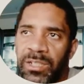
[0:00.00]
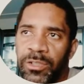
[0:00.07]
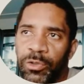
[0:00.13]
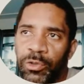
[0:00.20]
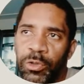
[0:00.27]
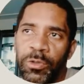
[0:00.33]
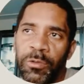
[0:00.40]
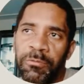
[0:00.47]

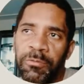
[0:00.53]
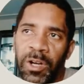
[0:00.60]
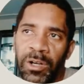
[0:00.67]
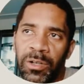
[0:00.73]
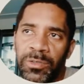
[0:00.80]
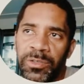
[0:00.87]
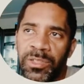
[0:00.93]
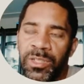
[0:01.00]
true,
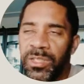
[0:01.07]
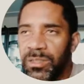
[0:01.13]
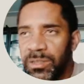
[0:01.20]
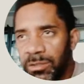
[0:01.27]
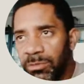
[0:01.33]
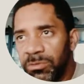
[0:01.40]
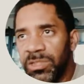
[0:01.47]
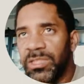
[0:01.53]
false,
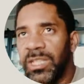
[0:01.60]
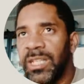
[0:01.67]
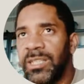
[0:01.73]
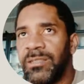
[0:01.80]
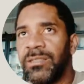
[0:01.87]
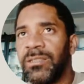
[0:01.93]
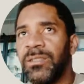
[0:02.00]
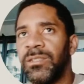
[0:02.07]
two
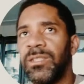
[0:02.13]
states.